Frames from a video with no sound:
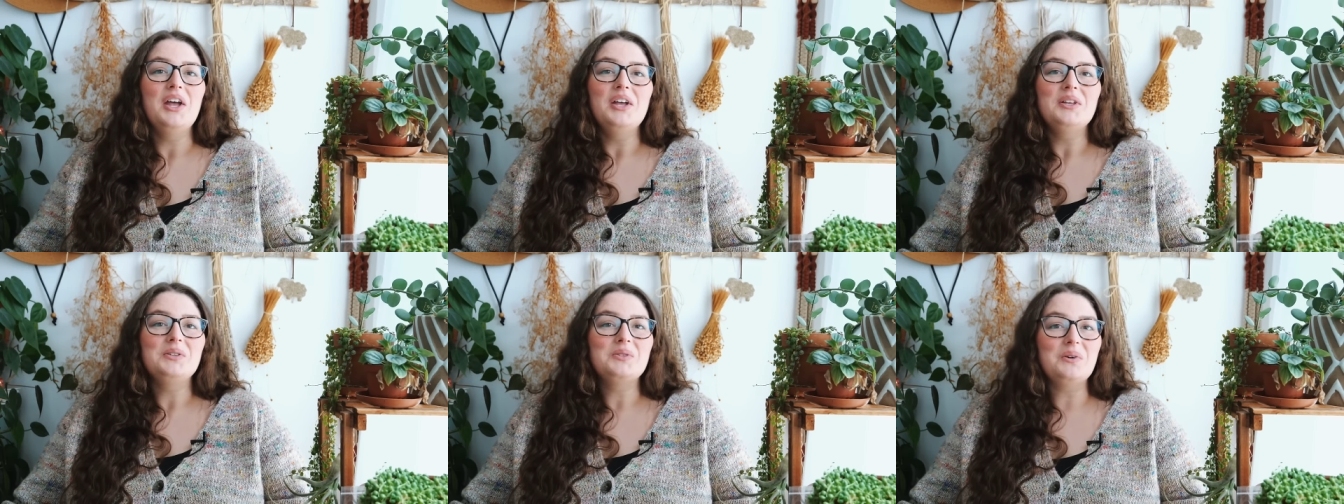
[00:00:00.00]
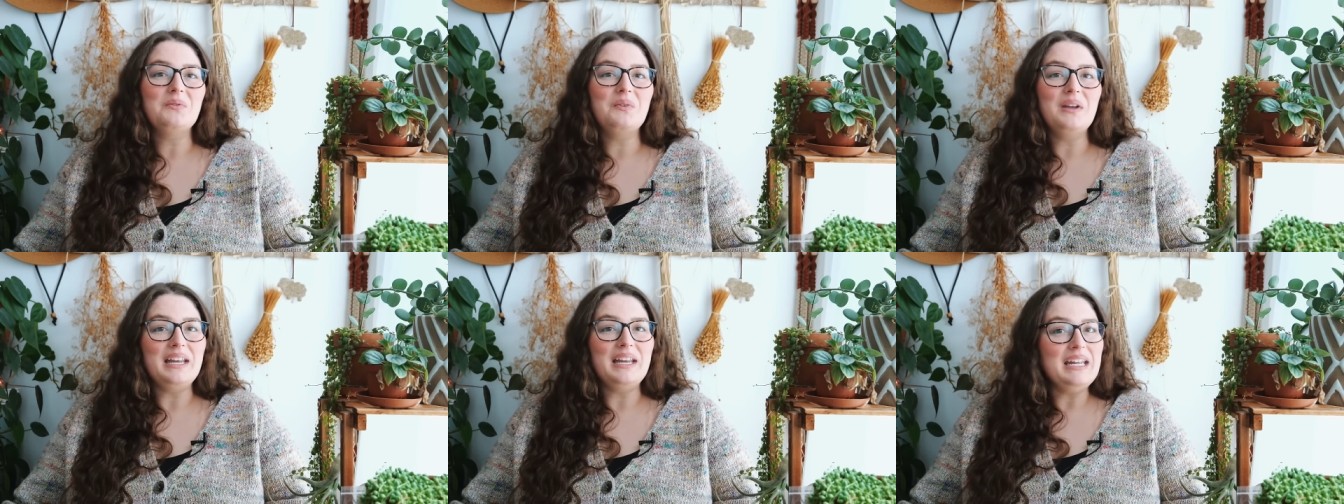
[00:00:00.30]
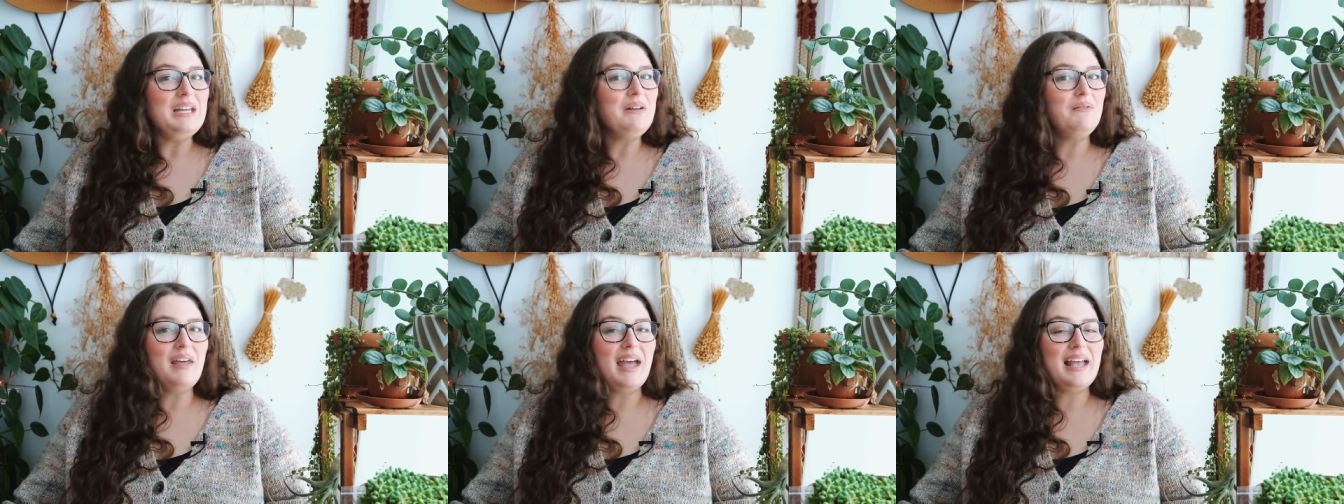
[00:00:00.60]
So if
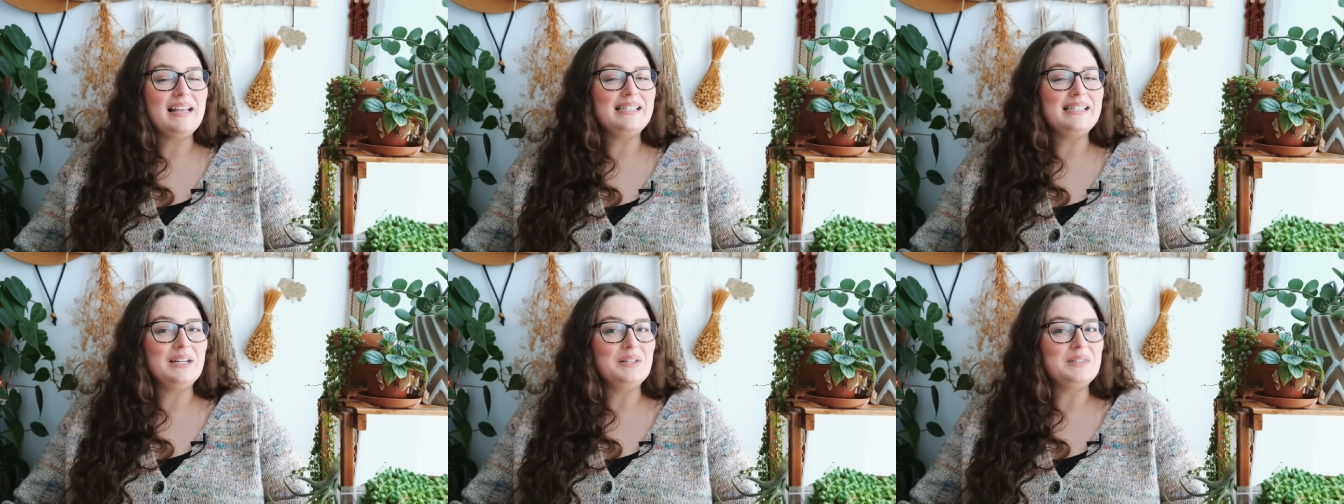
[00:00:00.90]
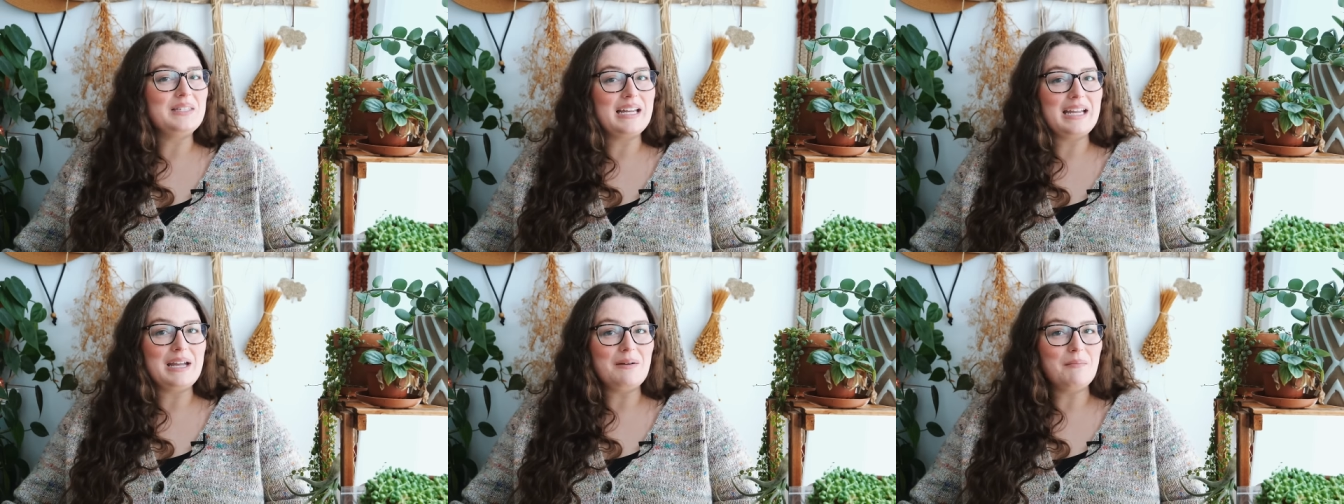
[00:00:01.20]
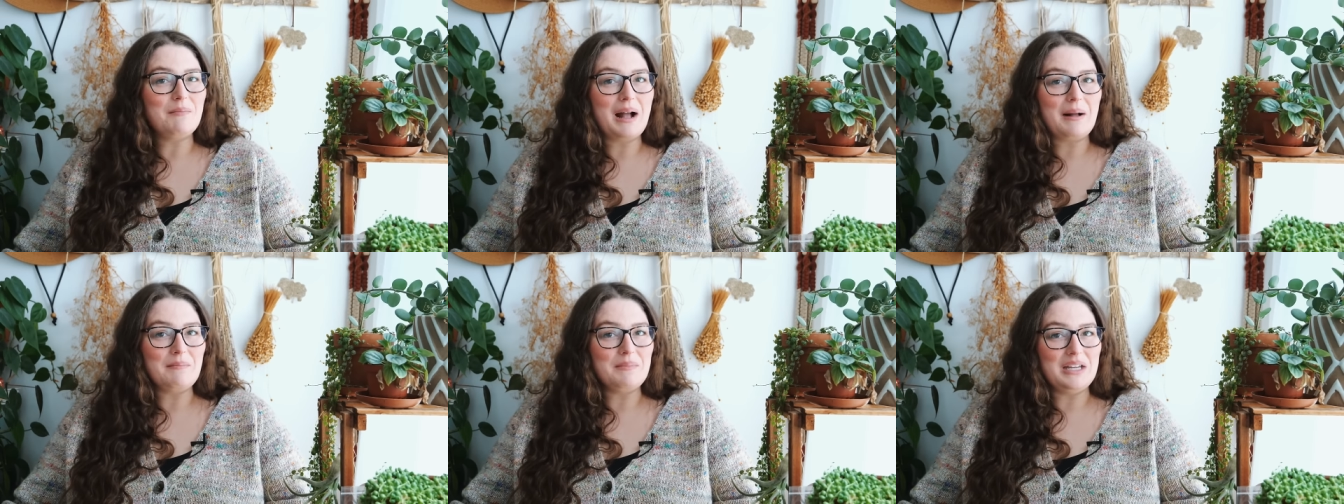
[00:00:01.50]
any of that sounds like it
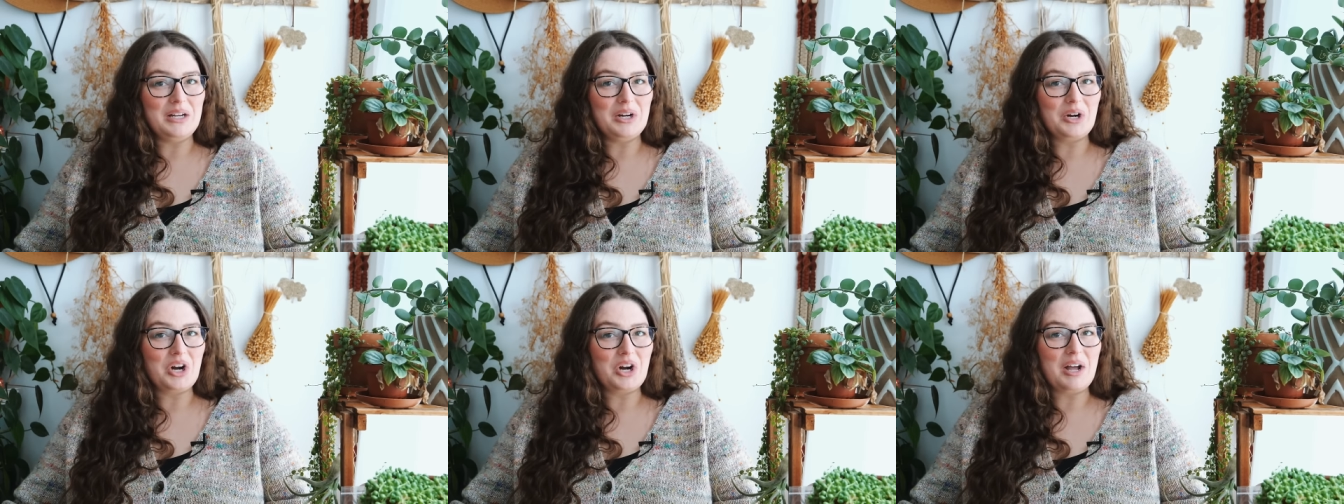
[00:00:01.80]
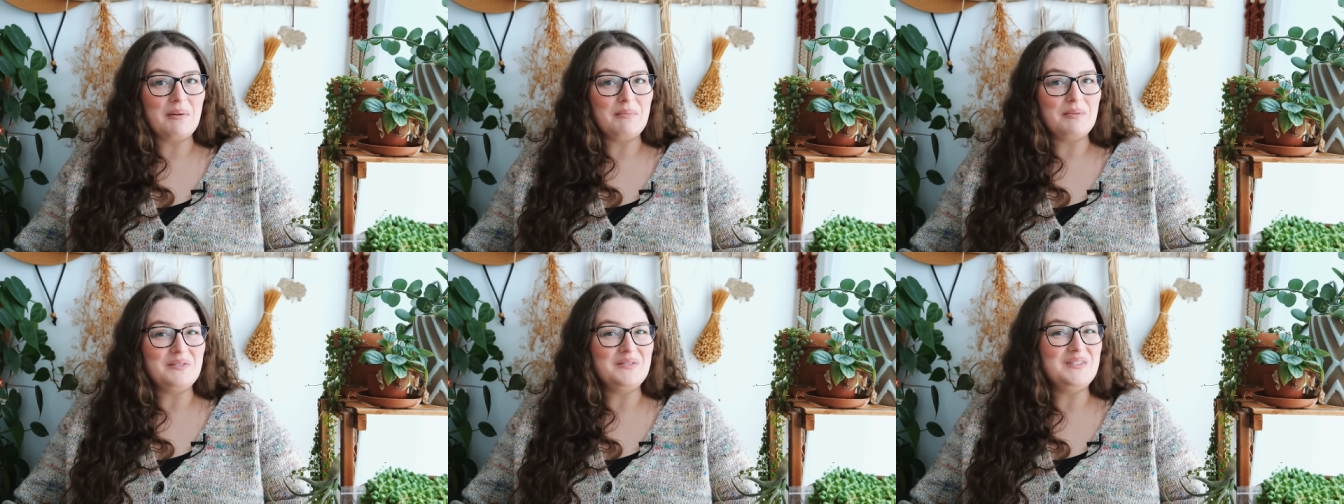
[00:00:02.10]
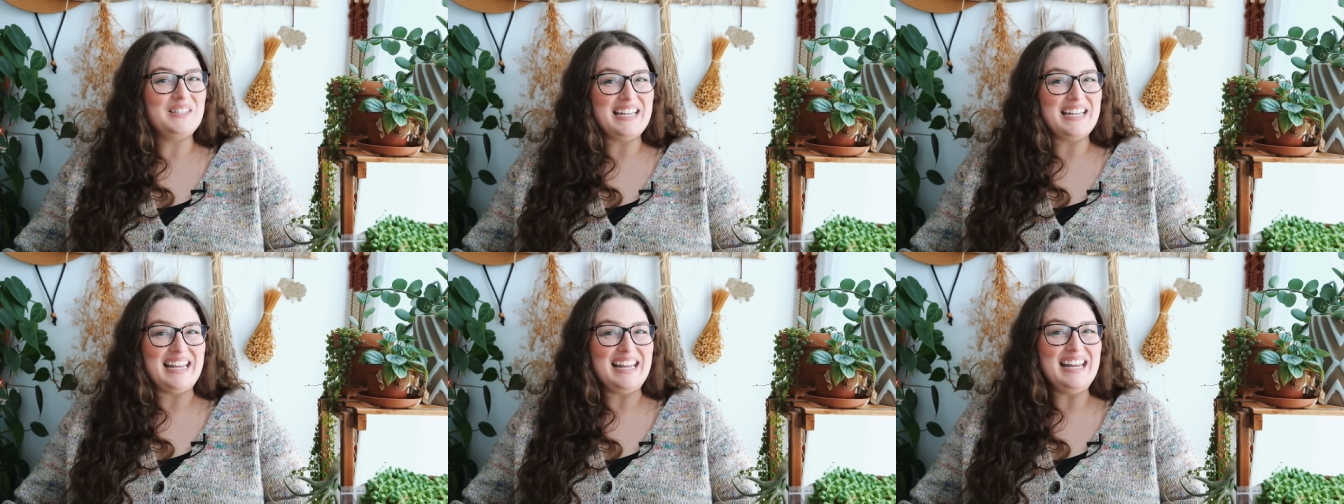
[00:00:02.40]
might be your cup of
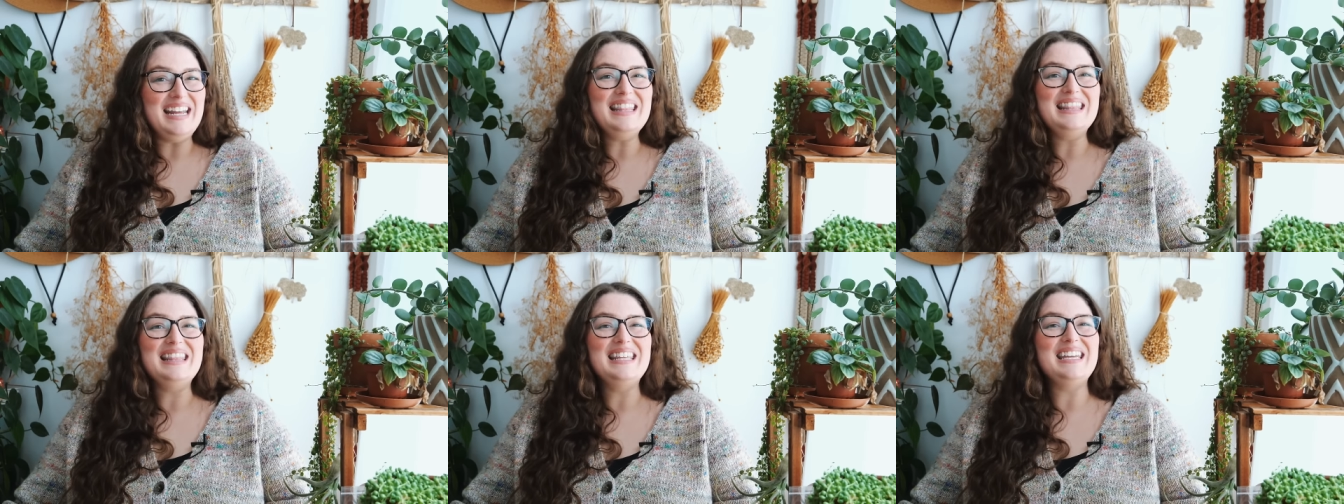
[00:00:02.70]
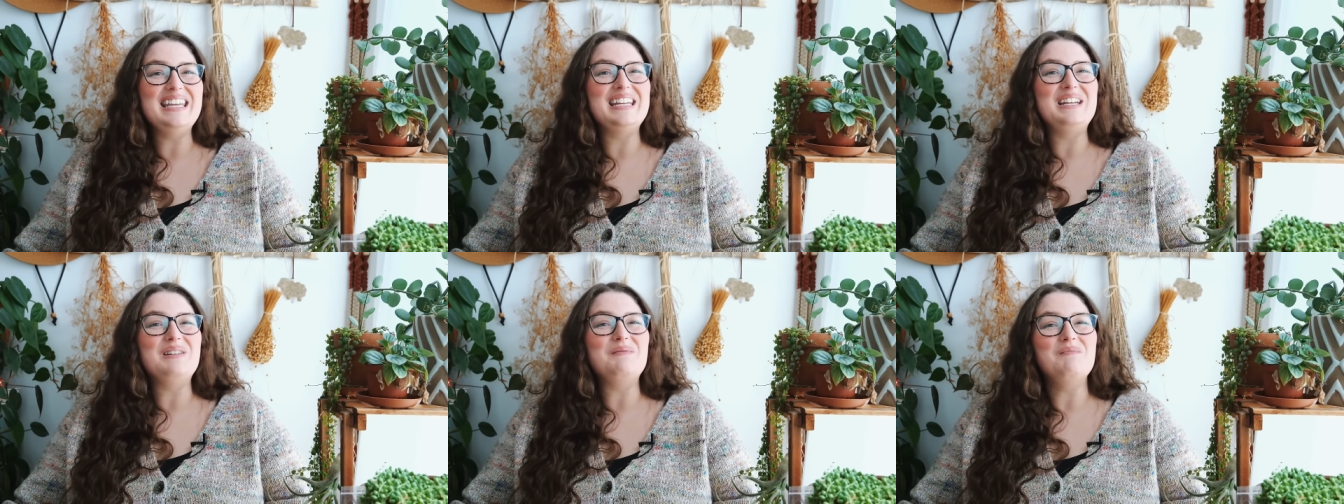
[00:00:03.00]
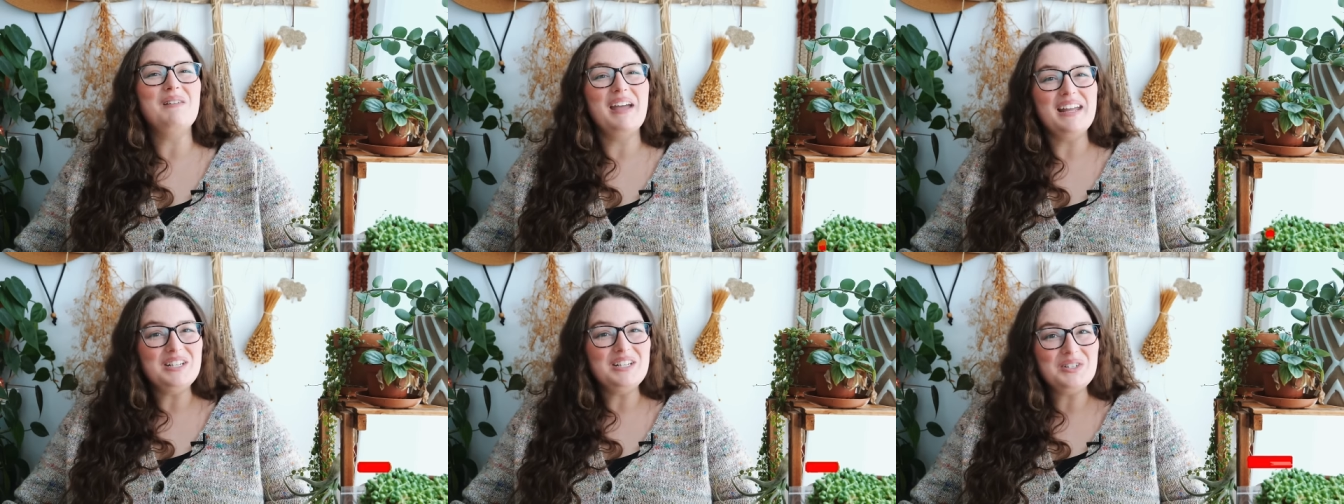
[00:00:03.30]
tea, then
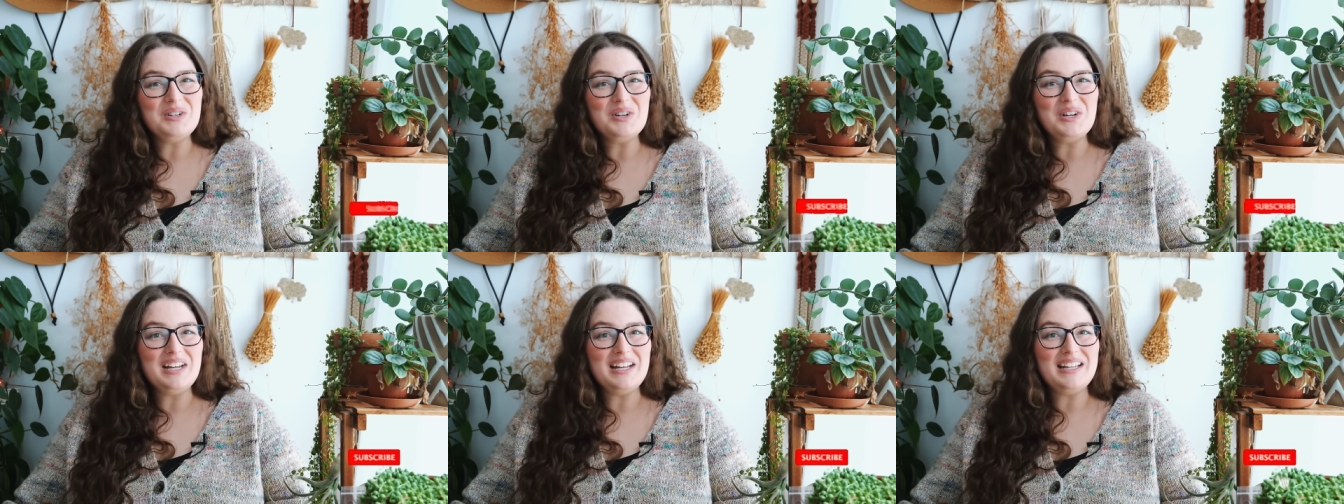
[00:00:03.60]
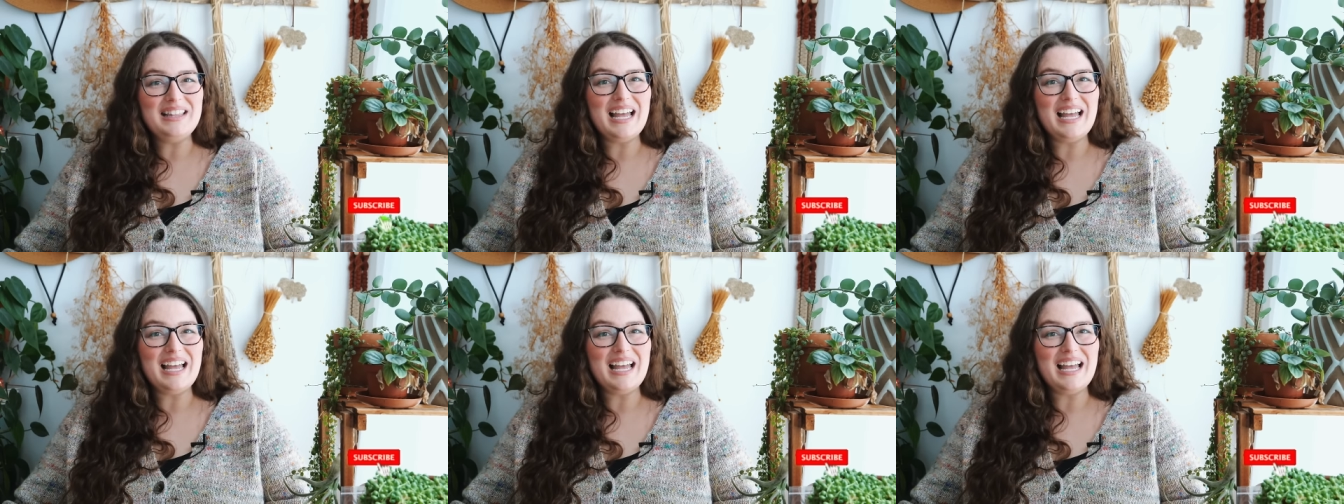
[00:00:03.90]
make sure and hit